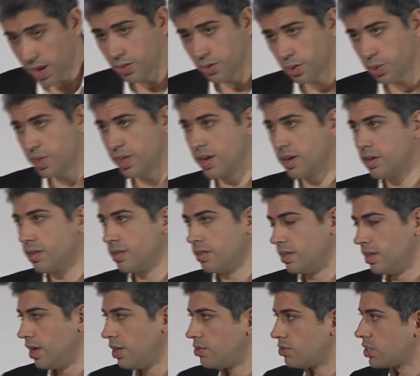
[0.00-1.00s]
other
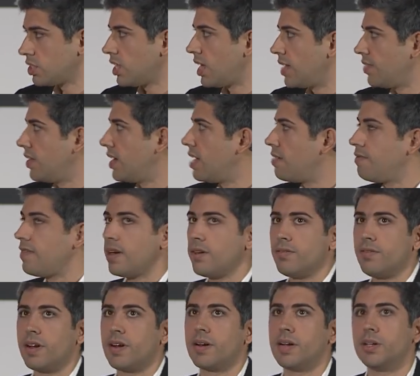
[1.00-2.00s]
slide that I
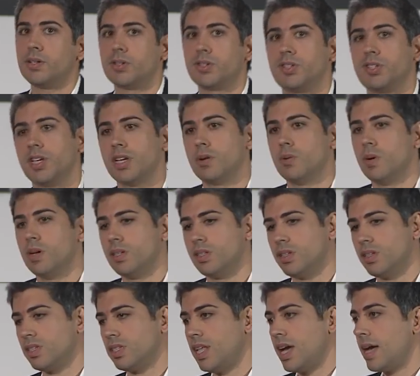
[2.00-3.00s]
found very interesting was
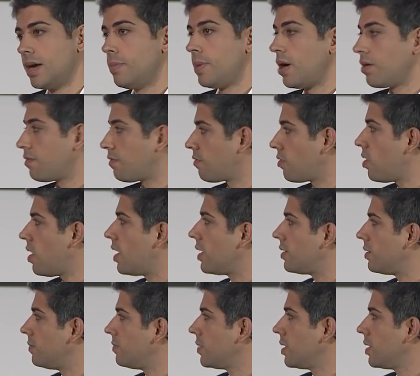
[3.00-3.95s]
the slide about fraud,